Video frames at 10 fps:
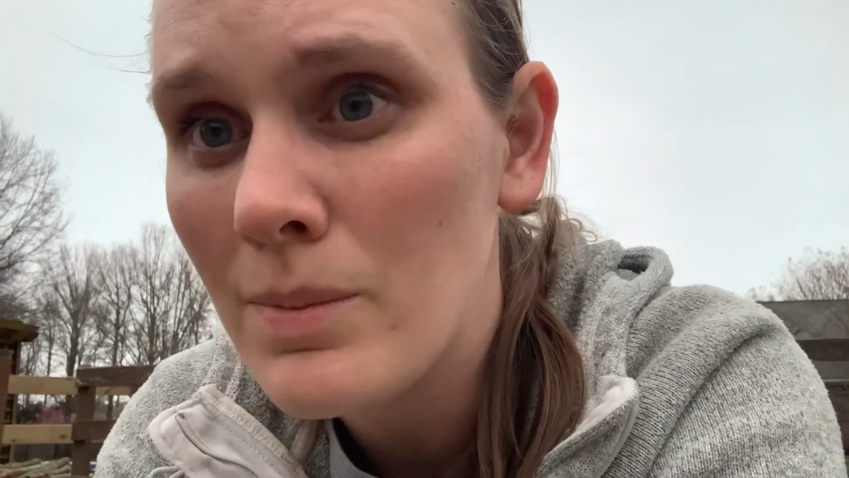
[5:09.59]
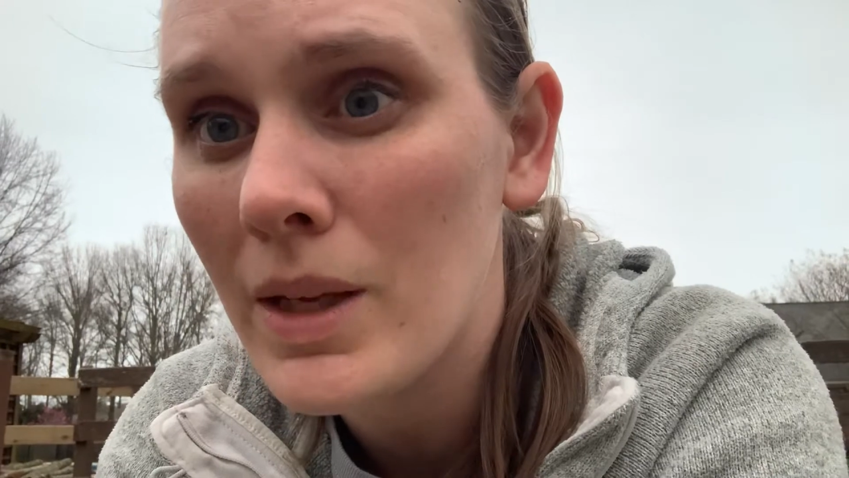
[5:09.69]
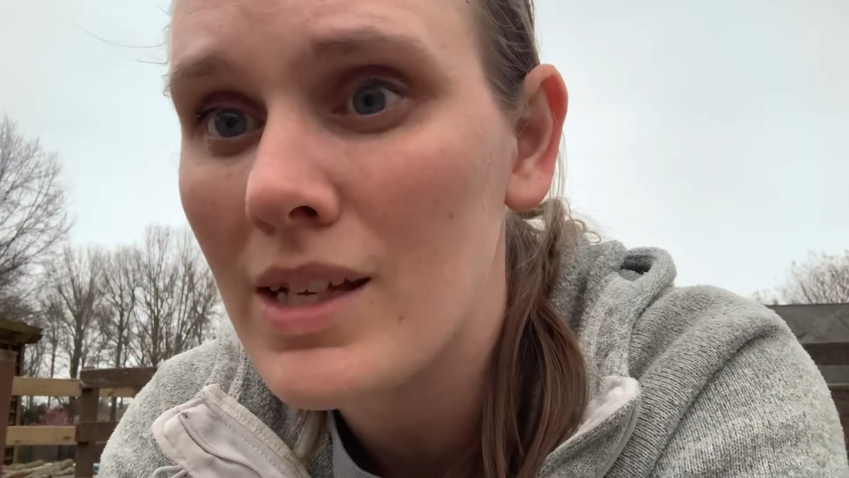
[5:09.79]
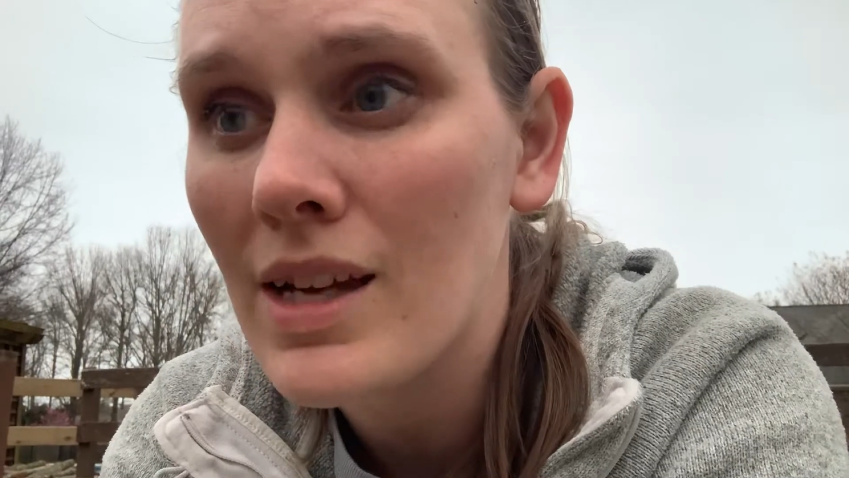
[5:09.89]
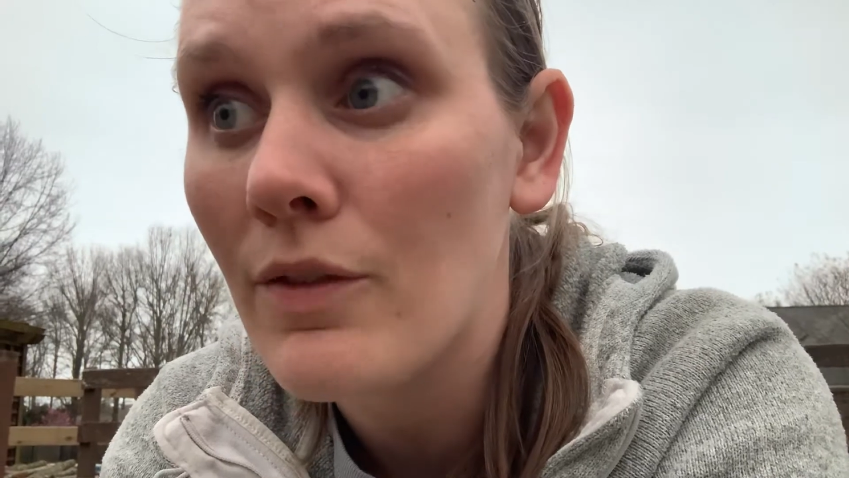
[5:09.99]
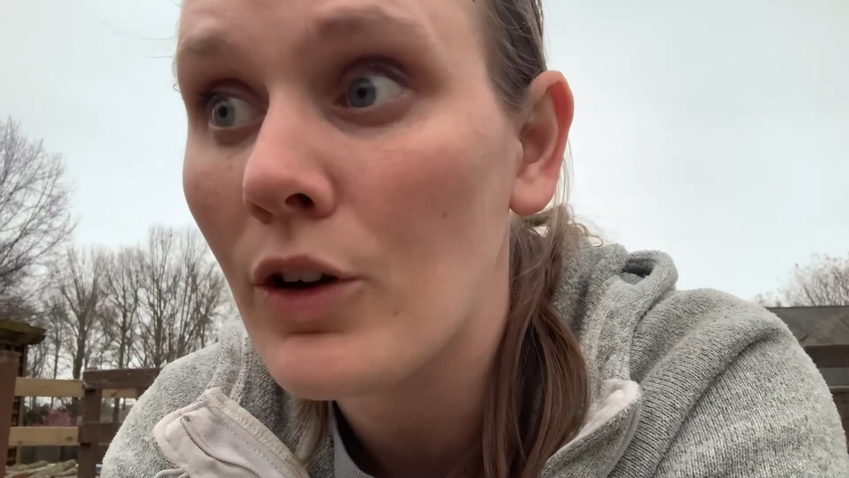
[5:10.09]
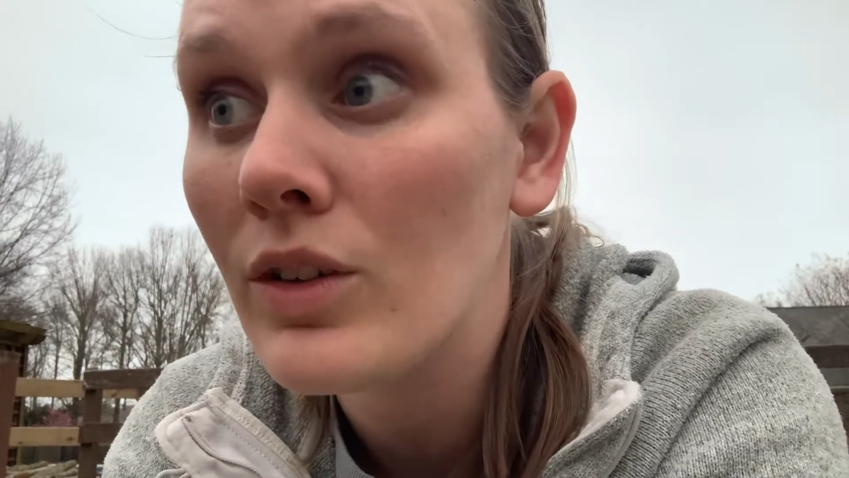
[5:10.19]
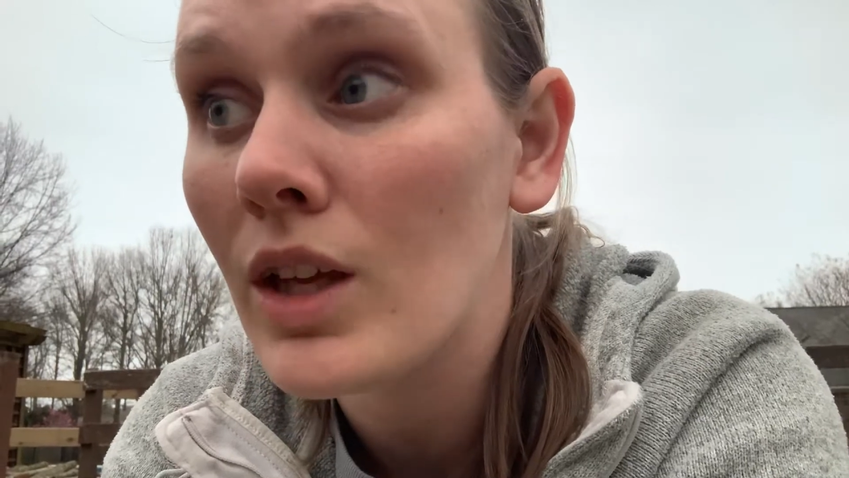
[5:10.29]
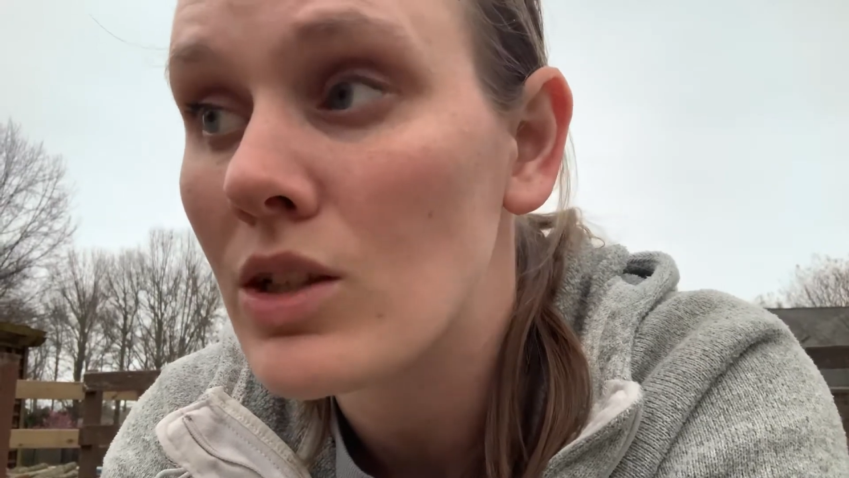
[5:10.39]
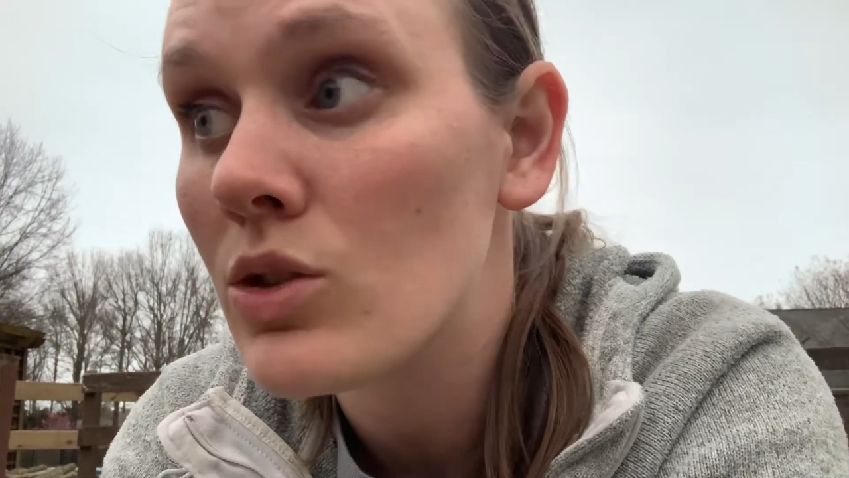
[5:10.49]
because I've
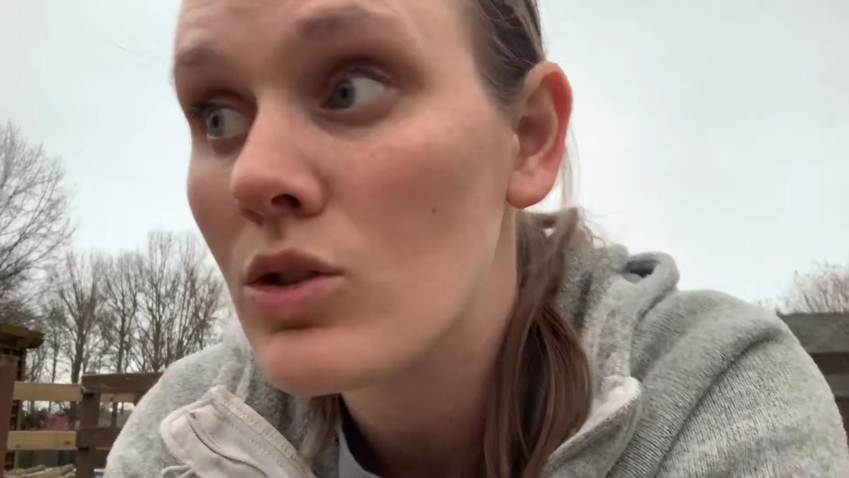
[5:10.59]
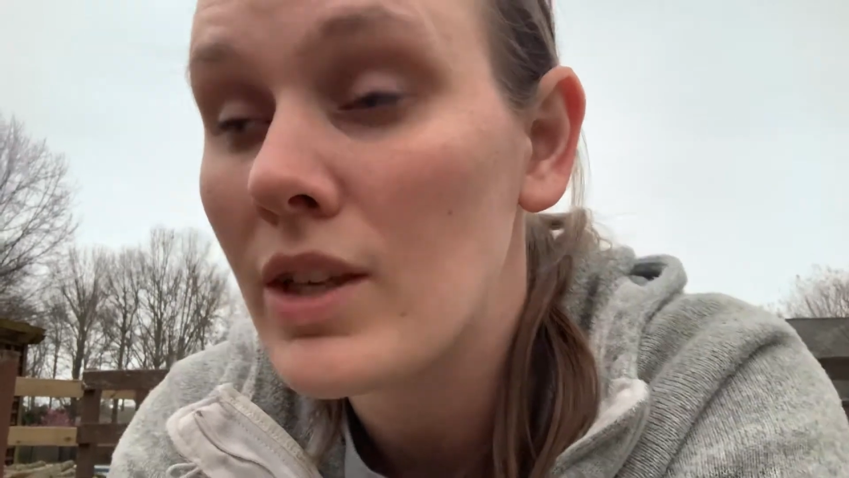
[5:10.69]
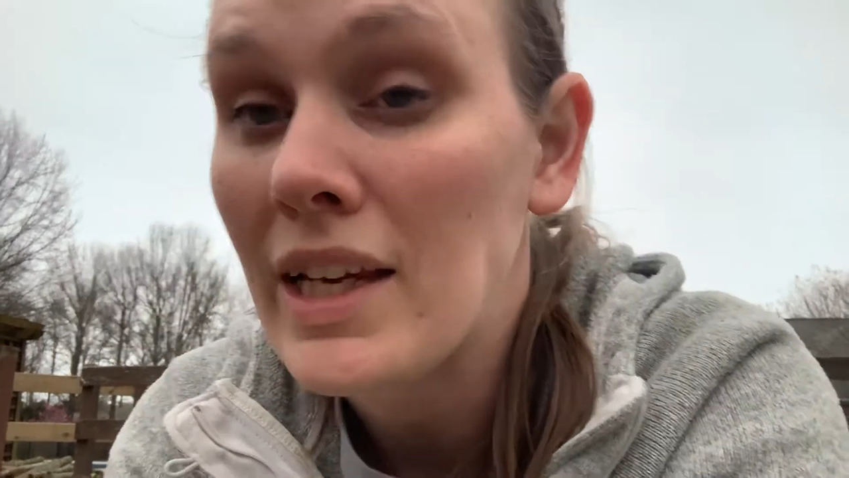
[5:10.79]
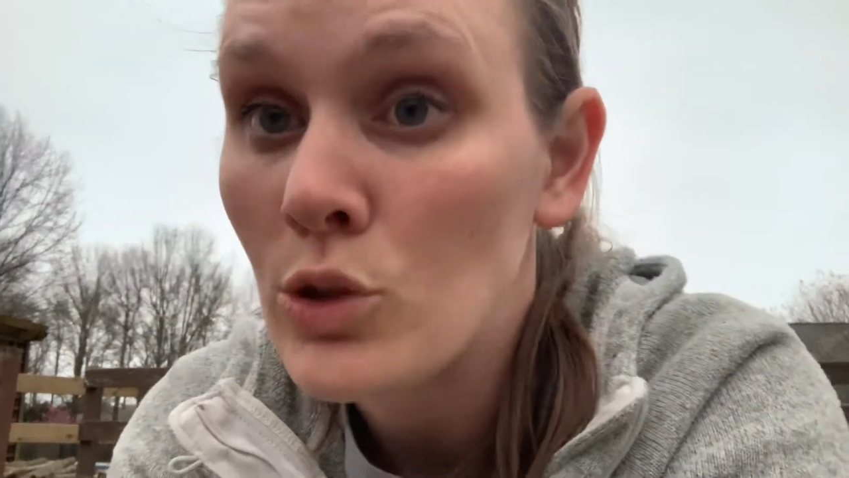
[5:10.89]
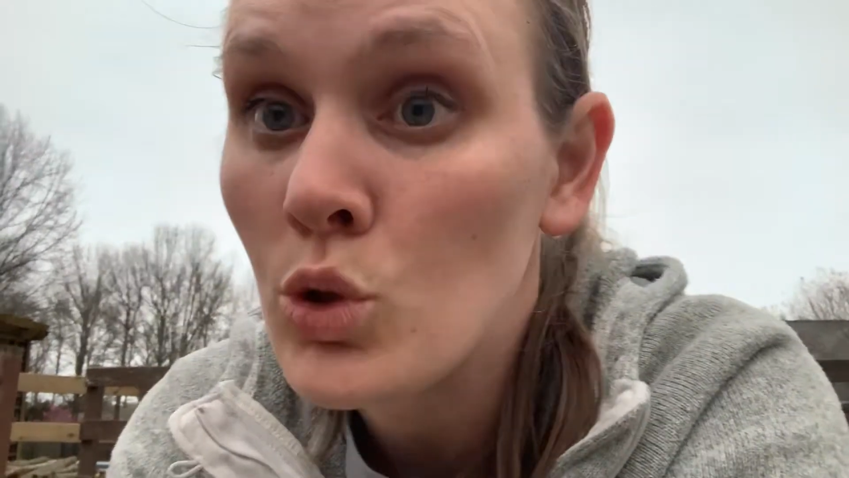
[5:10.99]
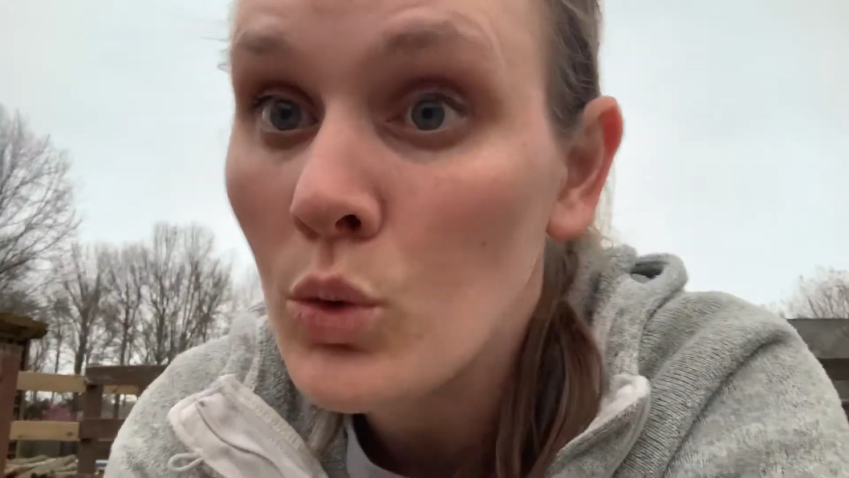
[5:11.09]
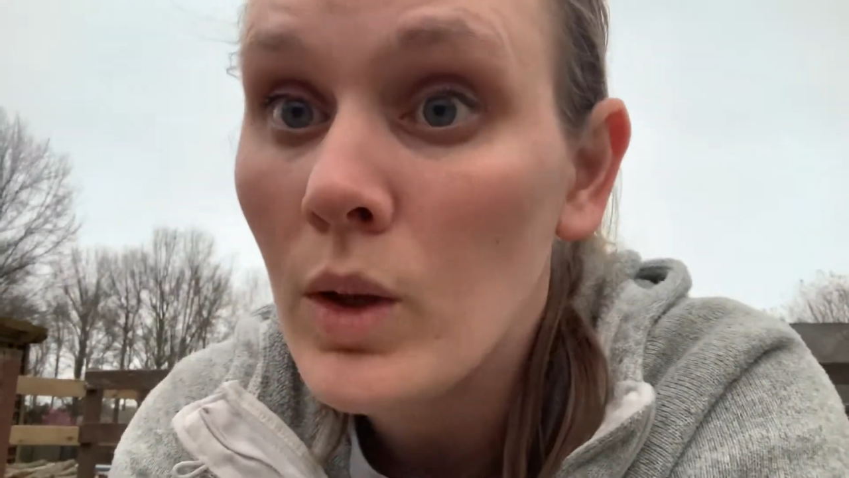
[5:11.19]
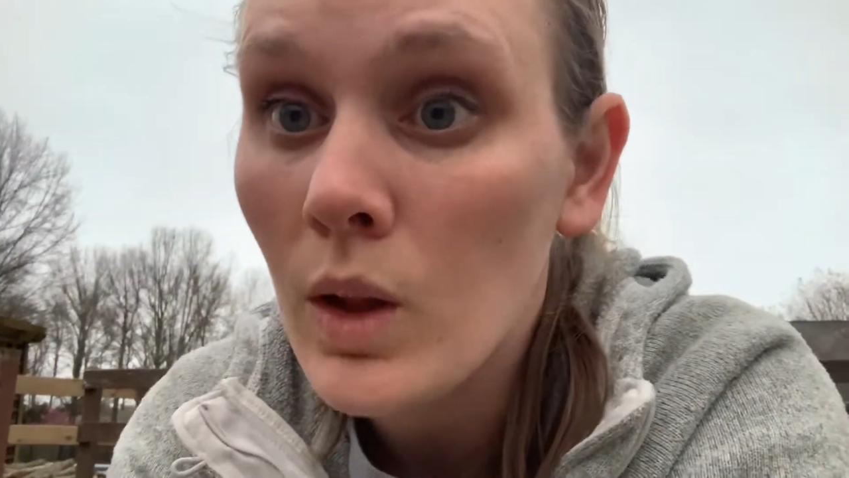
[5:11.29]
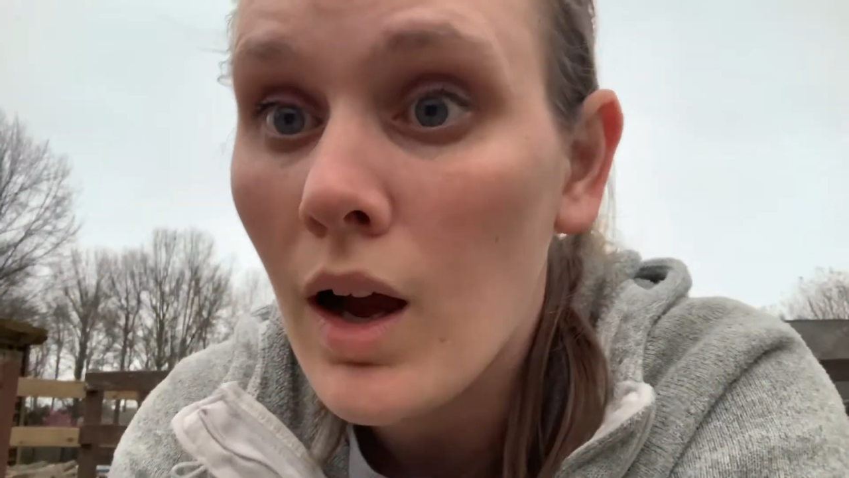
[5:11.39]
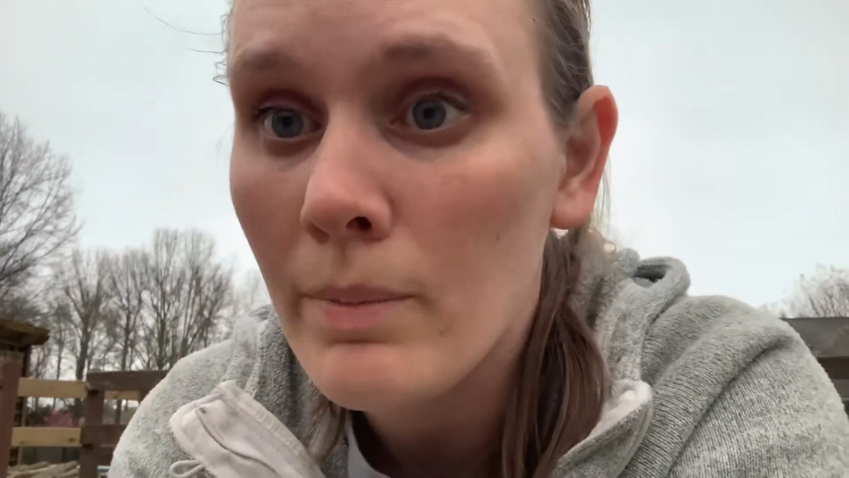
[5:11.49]
heard they do
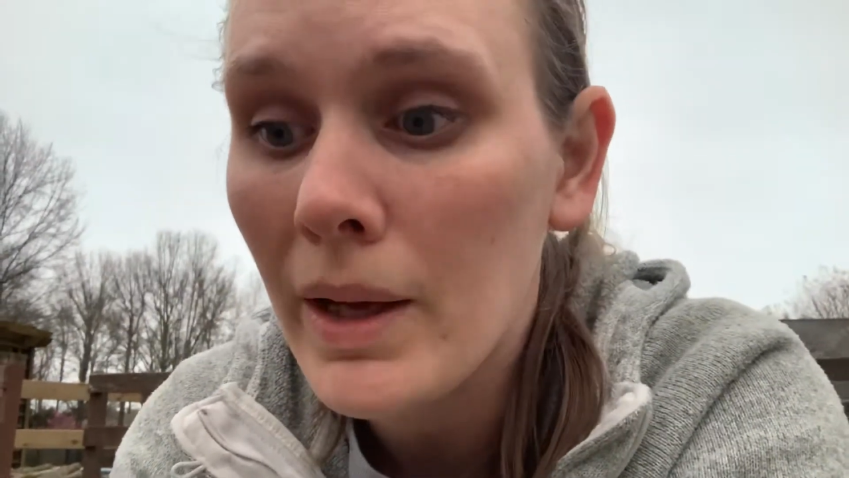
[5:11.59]
a lot